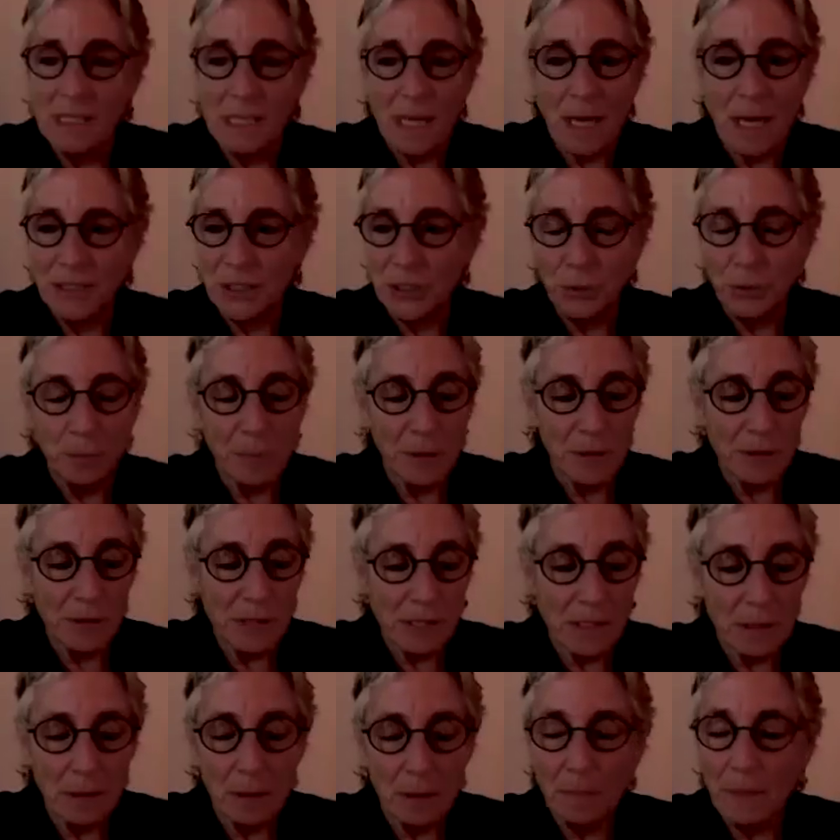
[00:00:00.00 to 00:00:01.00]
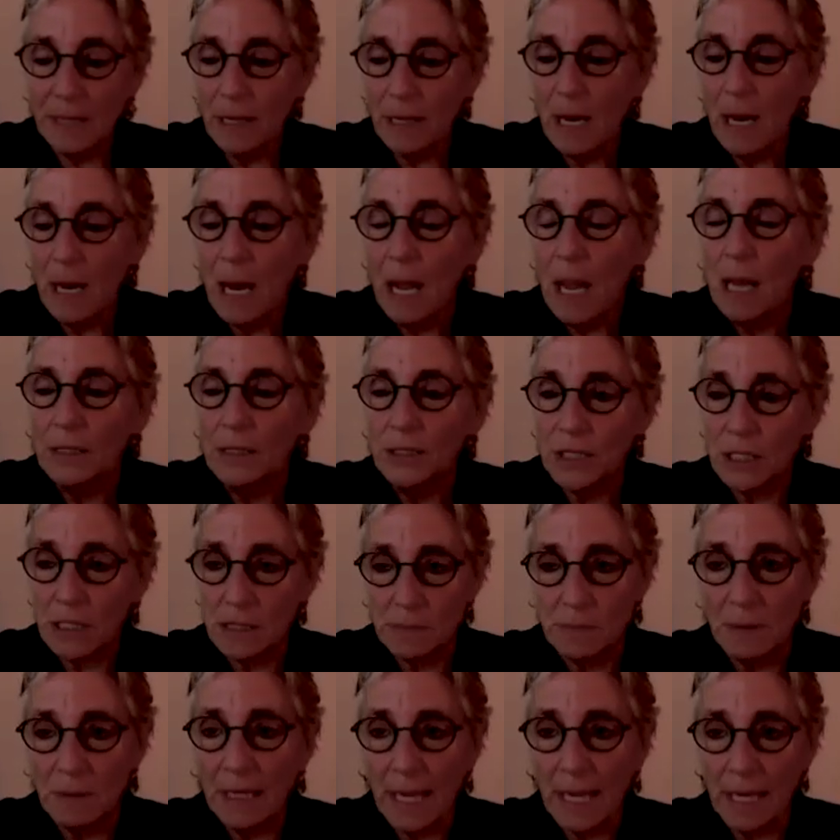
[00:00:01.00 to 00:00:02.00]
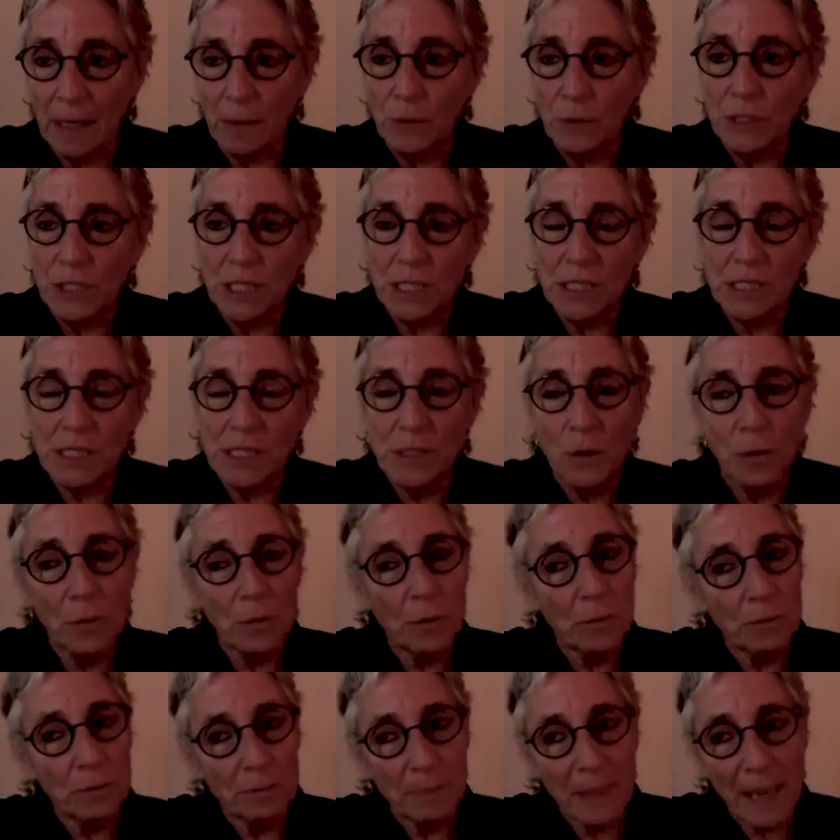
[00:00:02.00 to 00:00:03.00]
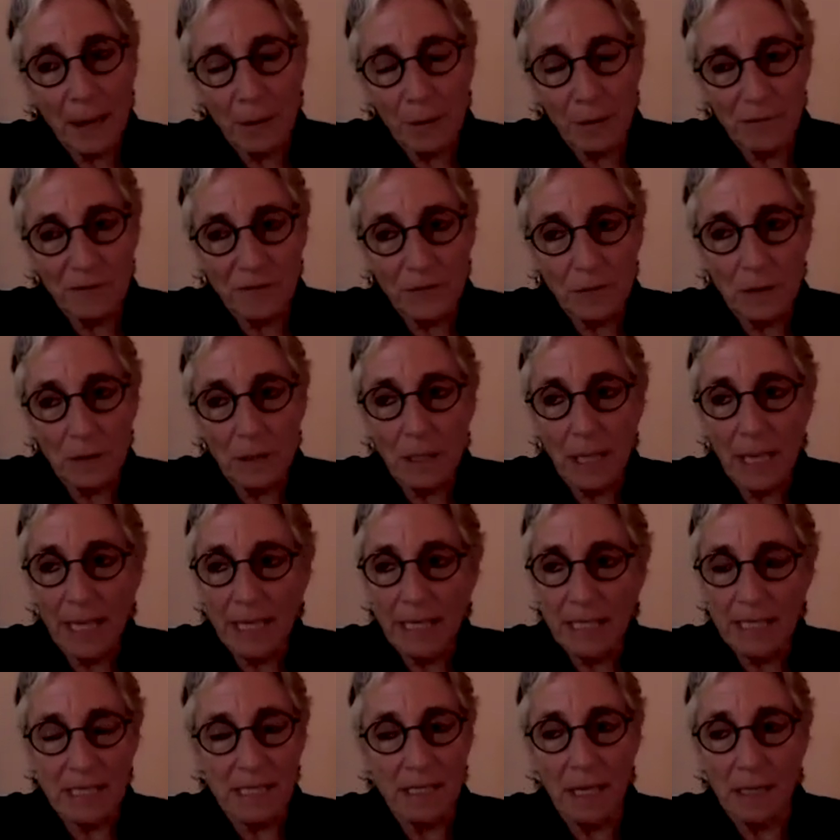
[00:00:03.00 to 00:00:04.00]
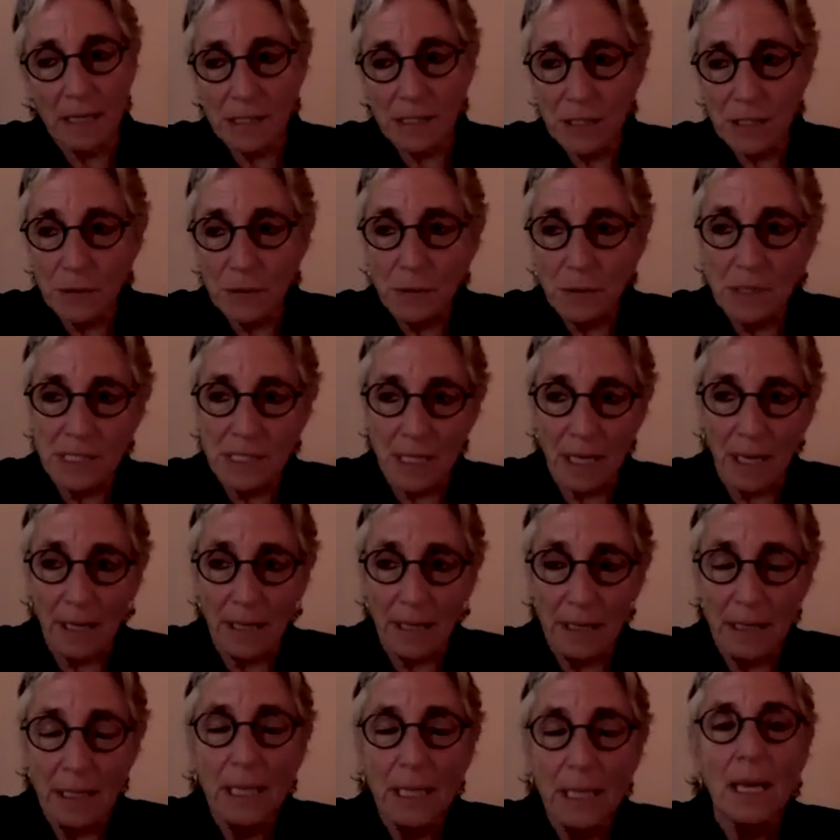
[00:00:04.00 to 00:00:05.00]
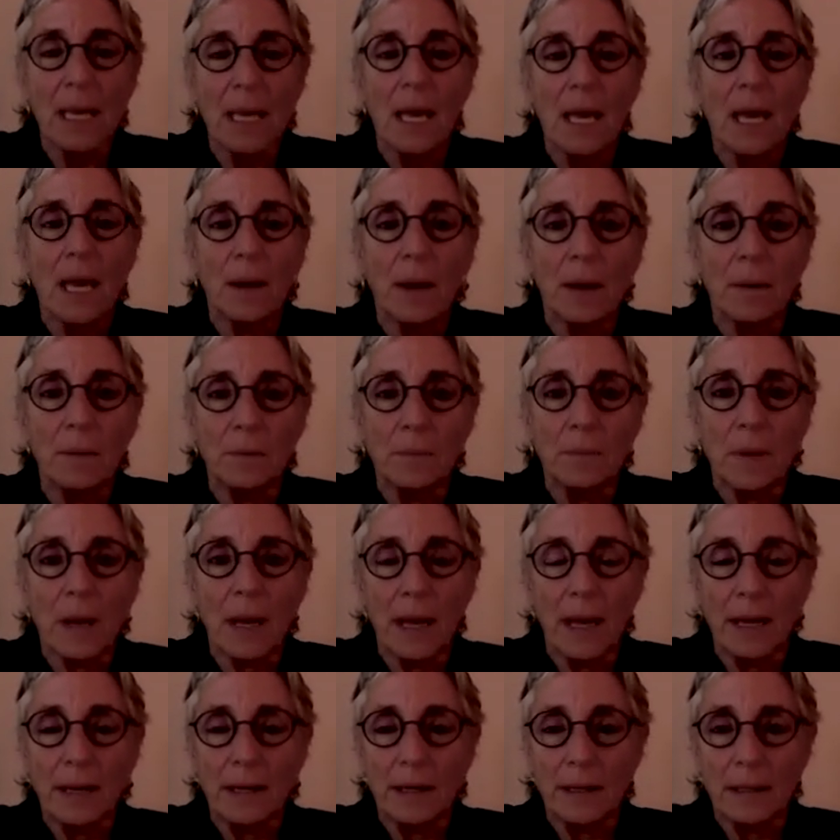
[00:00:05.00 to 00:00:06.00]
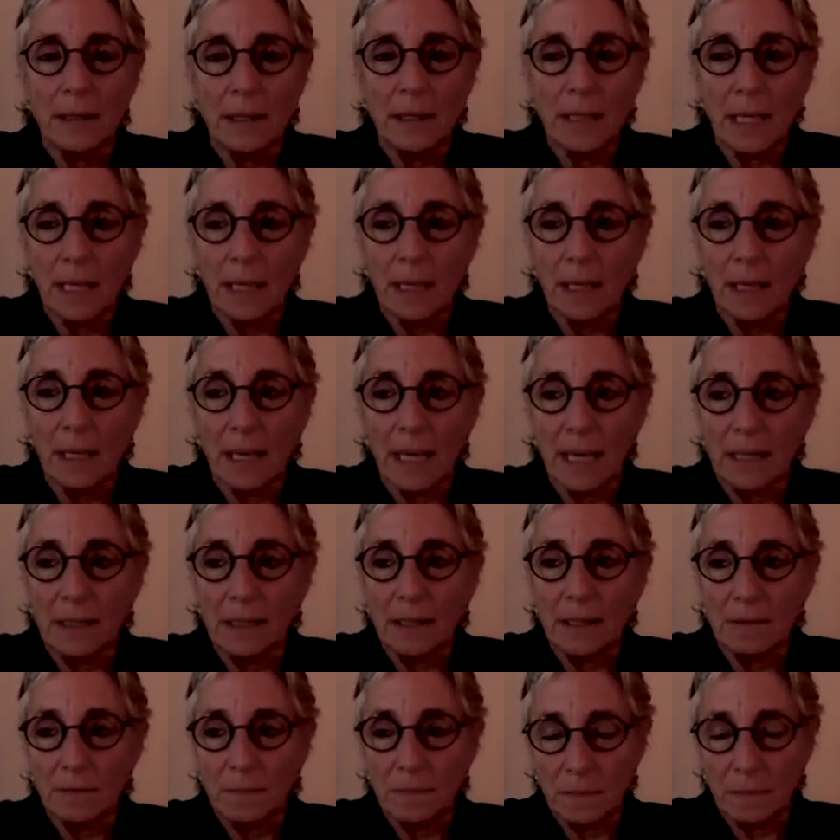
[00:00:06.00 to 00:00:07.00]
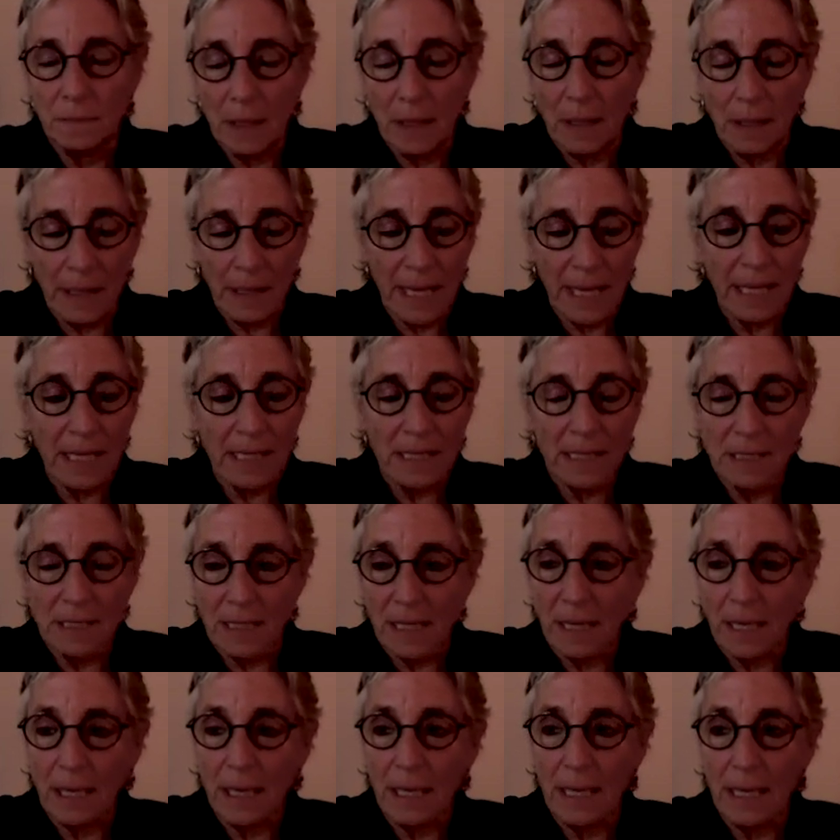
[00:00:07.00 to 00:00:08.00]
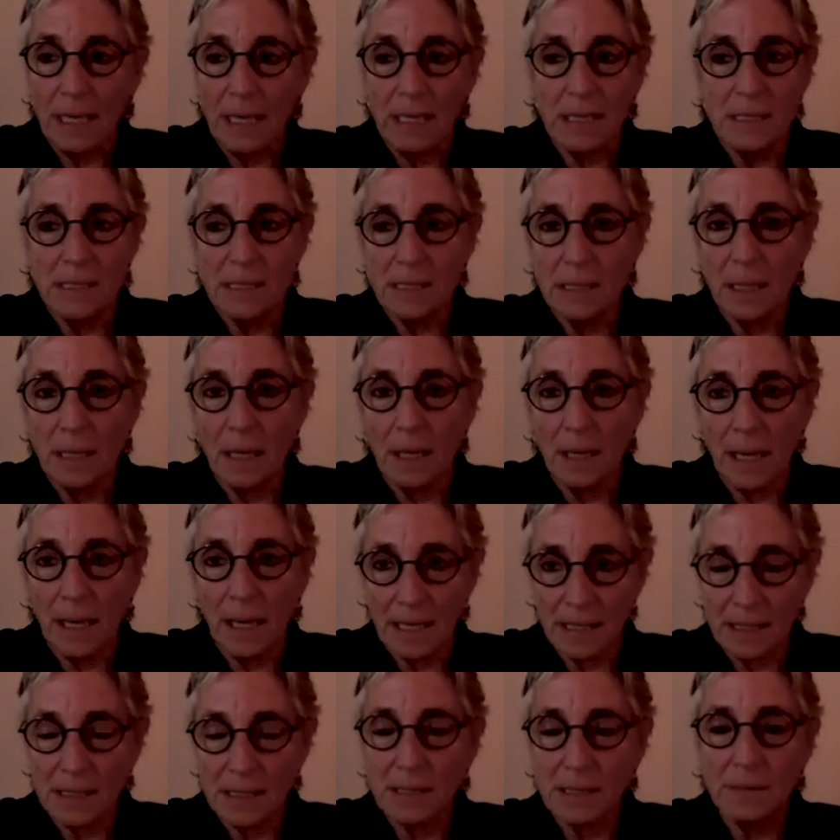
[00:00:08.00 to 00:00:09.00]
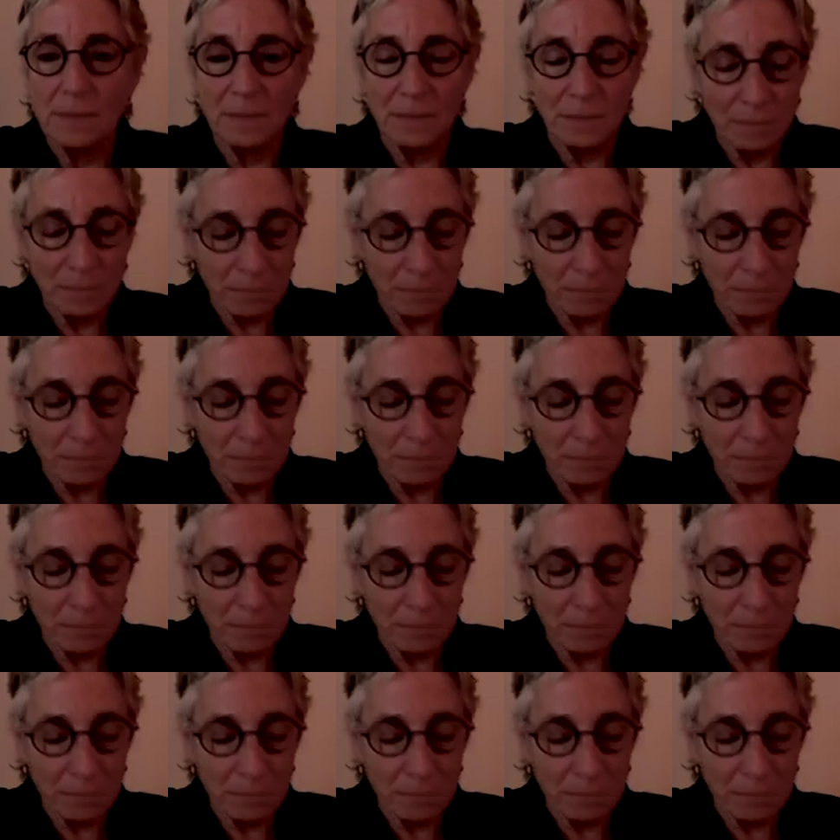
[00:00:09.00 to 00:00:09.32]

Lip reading: not too personal, but just language is so powerful, and it's not suicide. And the end of Aid in Dying has